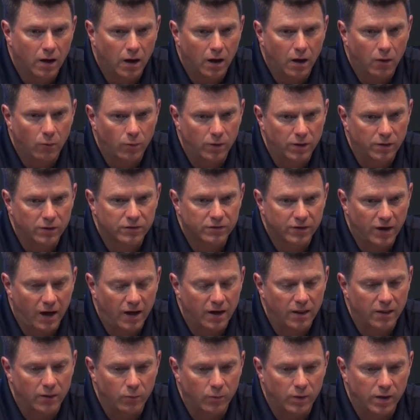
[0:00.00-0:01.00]
Uh, we
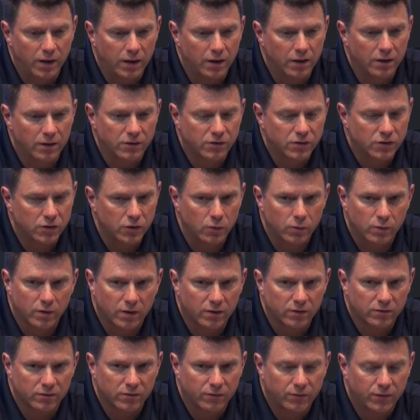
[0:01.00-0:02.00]
decided that we needed to shoot
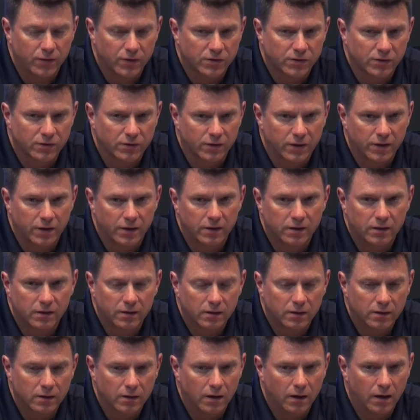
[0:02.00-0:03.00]
as efficiently
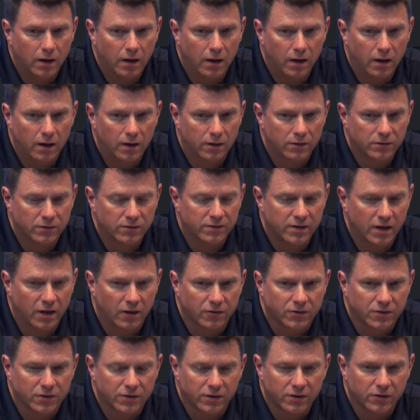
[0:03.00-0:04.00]
uh, and as
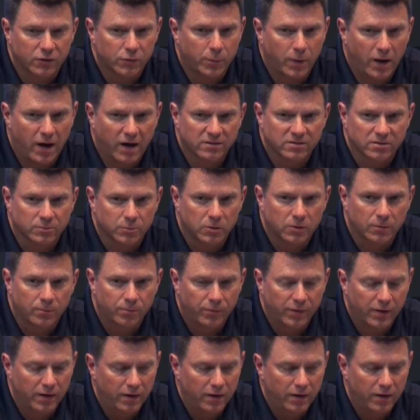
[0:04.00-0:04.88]
intelligently as possible.